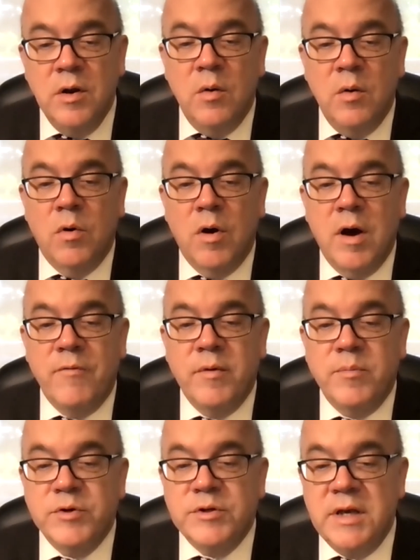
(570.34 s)
were
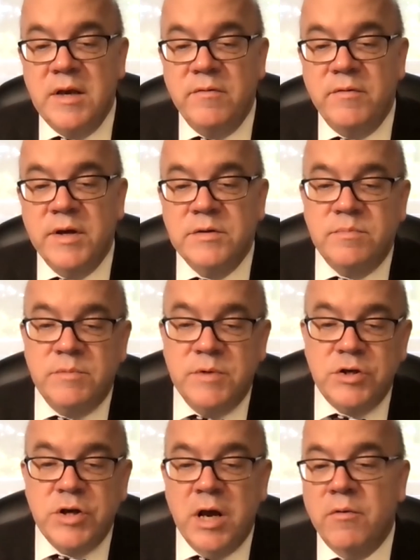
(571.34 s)
often perceived as
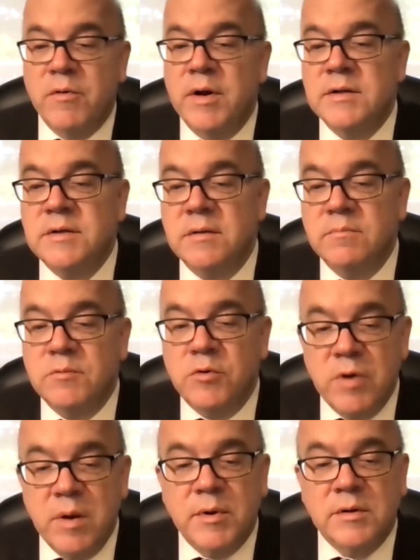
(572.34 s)
degenerates and
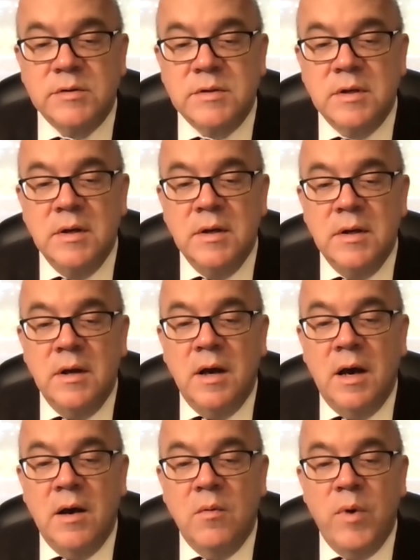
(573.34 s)
criminals,
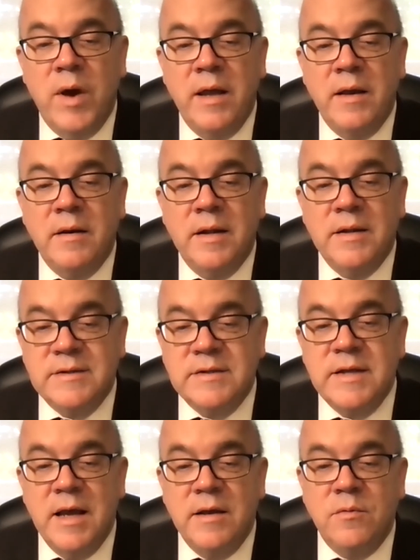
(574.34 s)
when
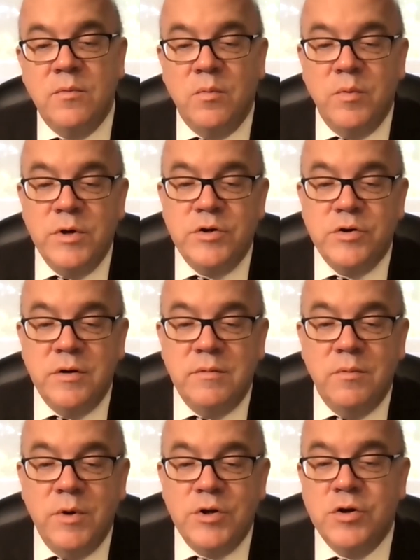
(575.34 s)
instead we
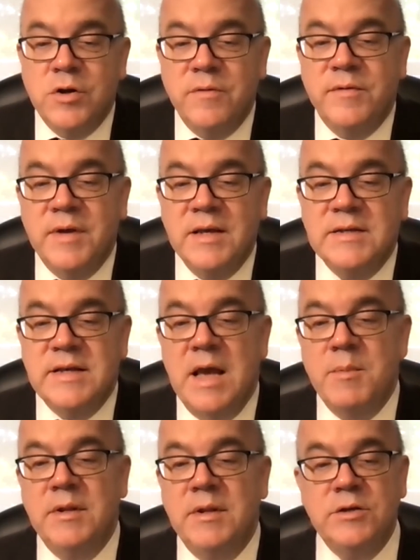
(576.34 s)
should have
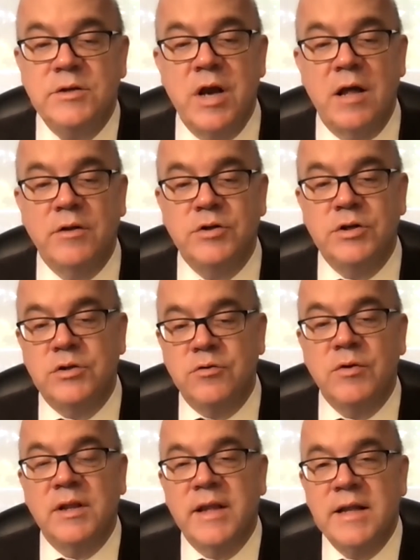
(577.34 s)
examined these challenges
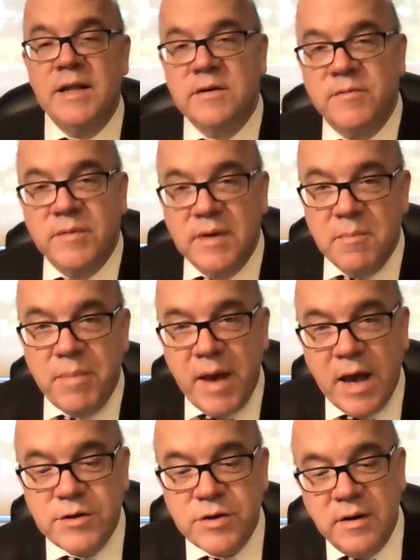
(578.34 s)
through the lens of
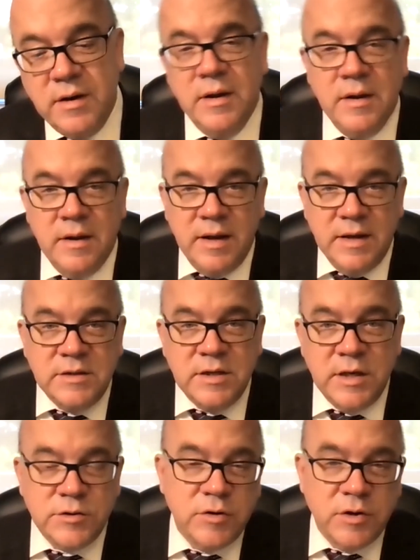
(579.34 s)
compassion, as the
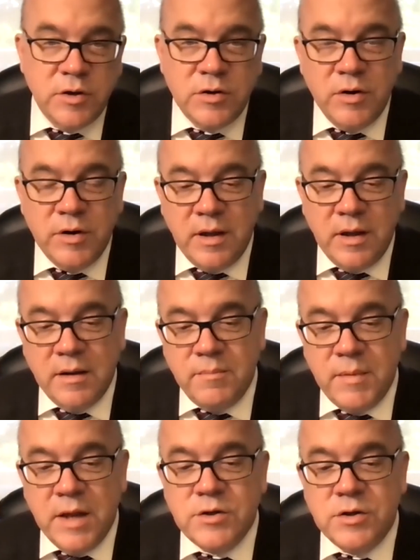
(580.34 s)
district attorney
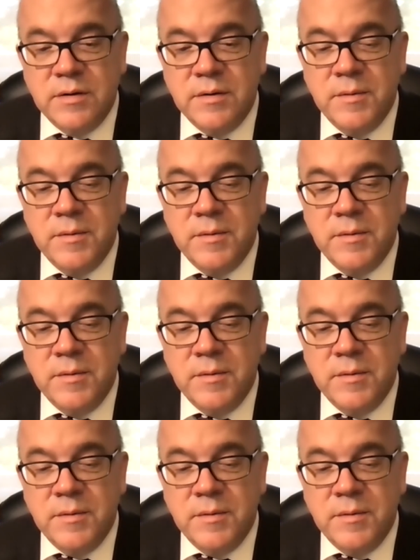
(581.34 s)
mentioned.